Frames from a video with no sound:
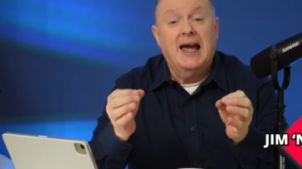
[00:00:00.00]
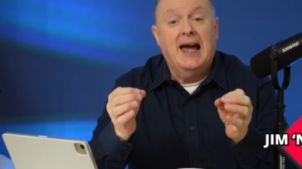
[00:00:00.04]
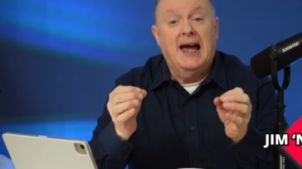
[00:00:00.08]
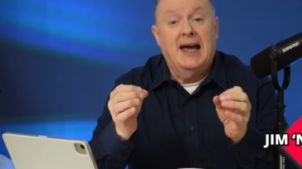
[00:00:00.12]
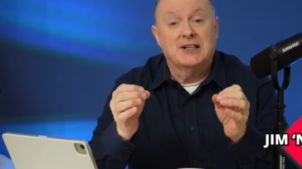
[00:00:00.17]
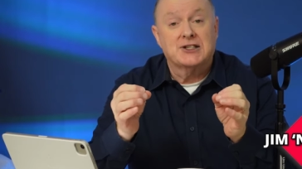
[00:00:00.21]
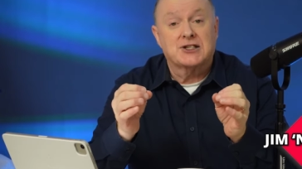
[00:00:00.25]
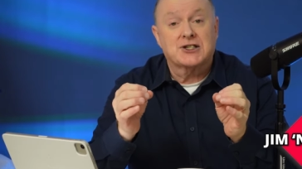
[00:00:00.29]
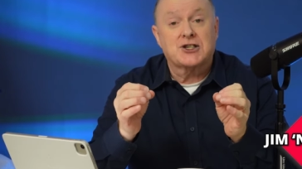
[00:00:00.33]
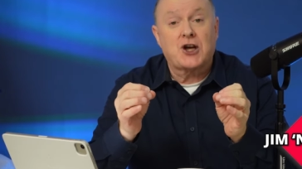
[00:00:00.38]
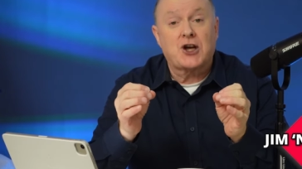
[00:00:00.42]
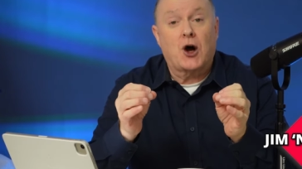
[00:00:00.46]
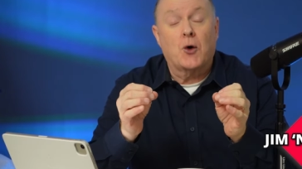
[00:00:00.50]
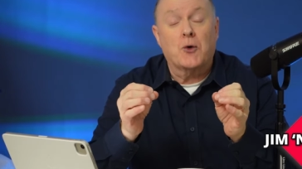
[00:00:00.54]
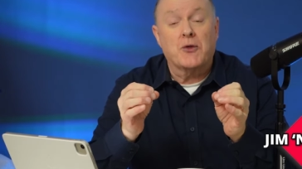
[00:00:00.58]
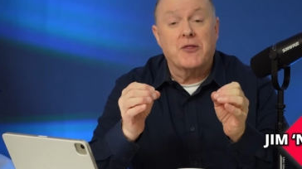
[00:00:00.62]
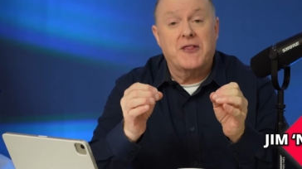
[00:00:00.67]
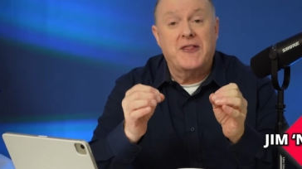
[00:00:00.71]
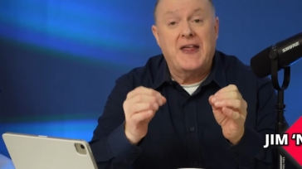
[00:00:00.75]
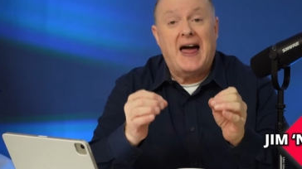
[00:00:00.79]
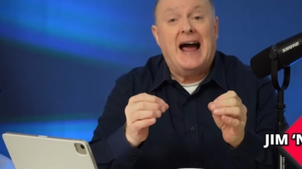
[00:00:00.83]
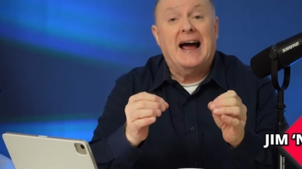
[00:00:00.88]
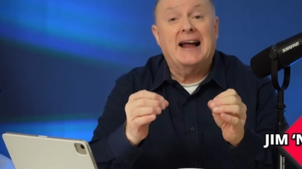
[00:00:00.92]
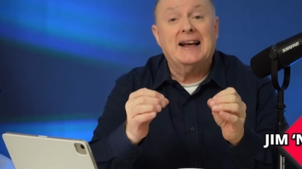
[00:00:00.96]
And so
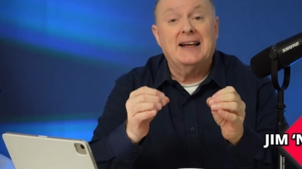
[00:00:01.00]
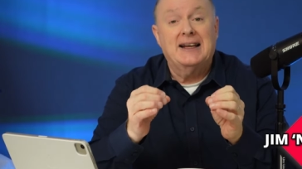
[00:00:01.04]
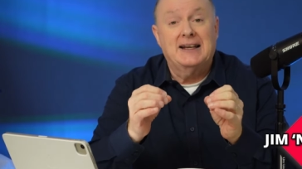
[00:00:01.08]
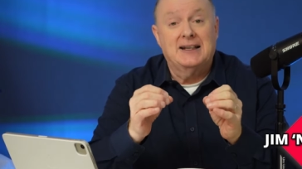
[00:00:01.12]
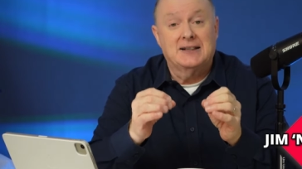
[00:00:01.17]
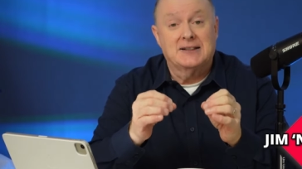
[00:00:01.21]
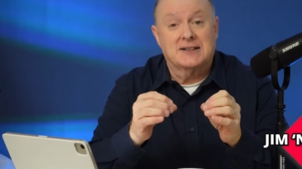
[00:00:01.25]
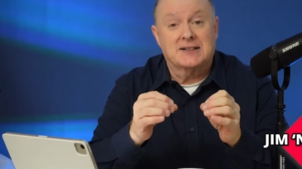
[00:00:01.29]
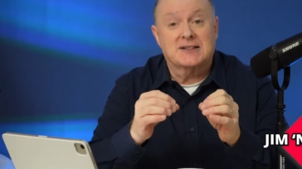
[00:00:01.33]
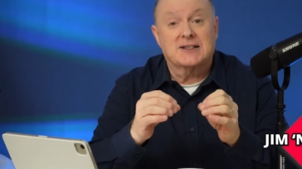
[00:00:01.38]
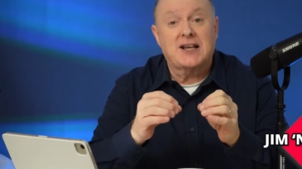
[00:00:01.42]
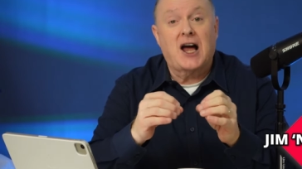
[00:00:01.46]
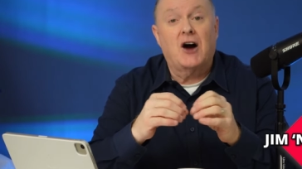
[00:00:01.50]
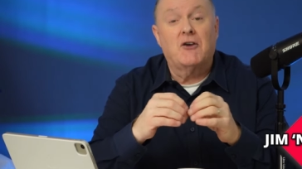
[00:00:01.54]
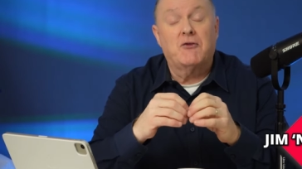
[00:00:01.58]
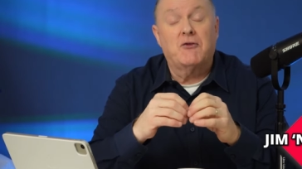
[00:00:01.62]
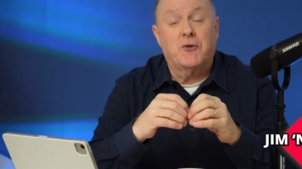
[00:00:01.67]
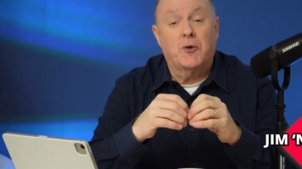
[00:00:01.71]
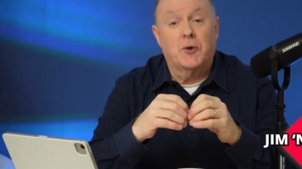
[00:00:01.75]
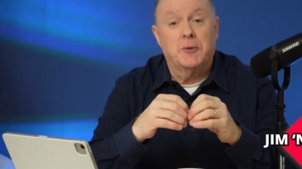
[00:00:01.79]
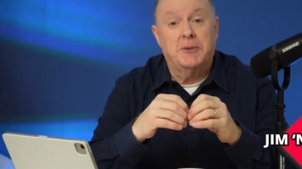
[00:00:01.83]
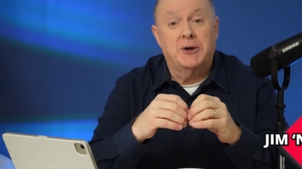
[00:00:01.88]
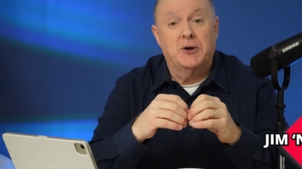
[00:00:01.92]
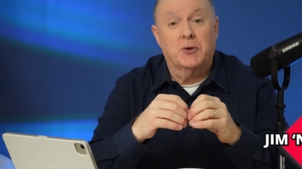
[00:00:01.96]
that in
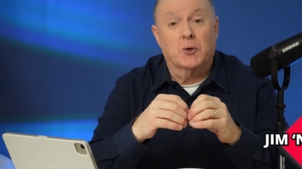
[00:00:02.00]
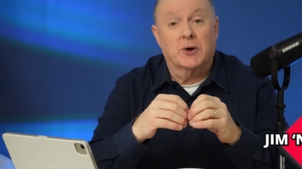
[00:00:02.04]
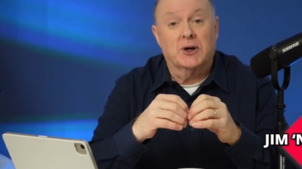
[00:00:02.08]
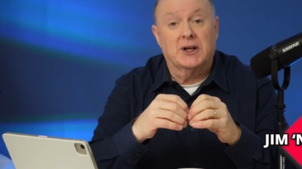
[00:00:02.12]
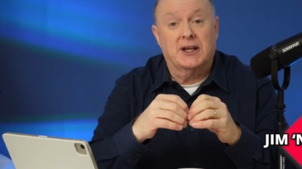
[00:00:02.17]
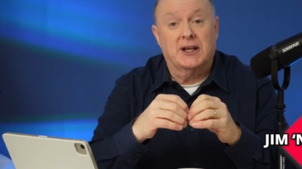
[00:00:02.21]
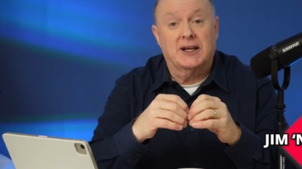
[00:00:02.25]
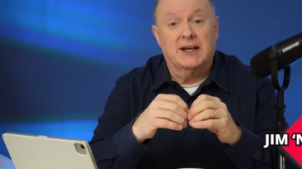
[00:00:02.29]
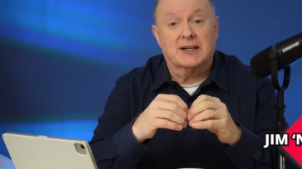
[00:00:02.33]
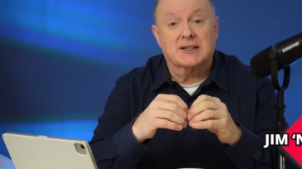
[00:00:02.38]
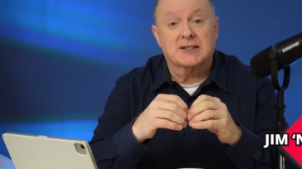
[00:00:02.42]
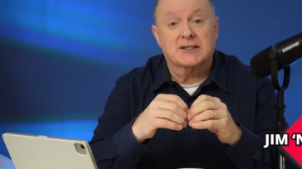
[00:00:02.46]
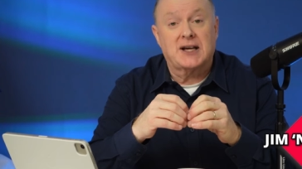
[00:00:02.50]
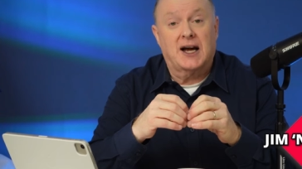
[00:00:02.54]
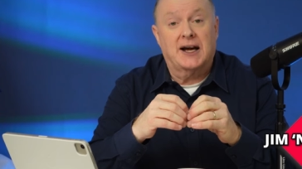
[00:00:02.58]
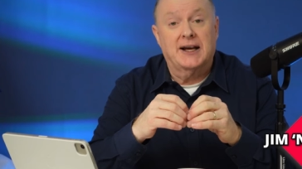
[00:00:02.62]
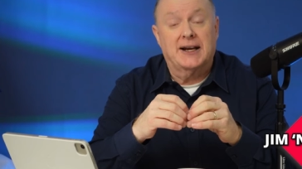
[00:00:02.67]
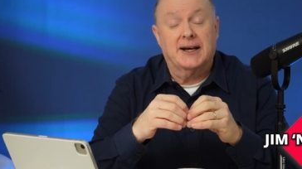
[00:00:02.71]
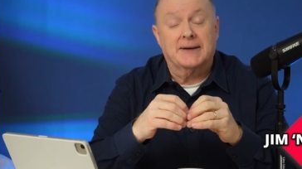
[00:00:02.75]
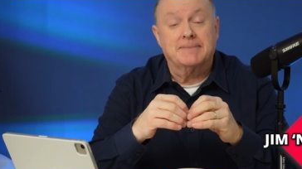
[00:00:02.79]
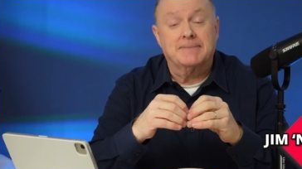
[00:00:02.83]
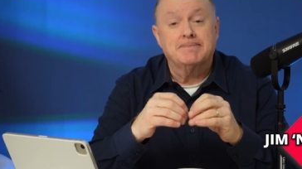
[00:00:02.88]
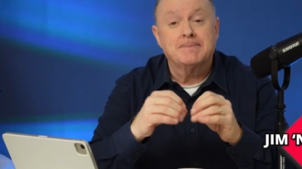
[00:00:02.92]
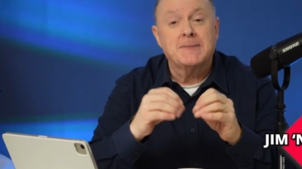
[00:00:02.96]
itself would be really
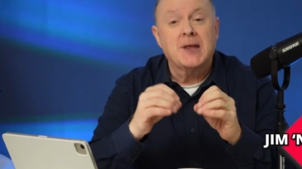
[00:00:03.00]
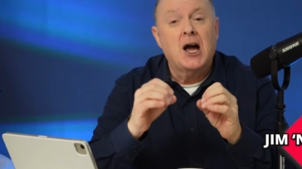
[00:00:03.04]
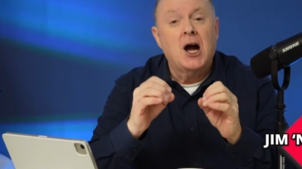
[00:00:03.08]
exciting.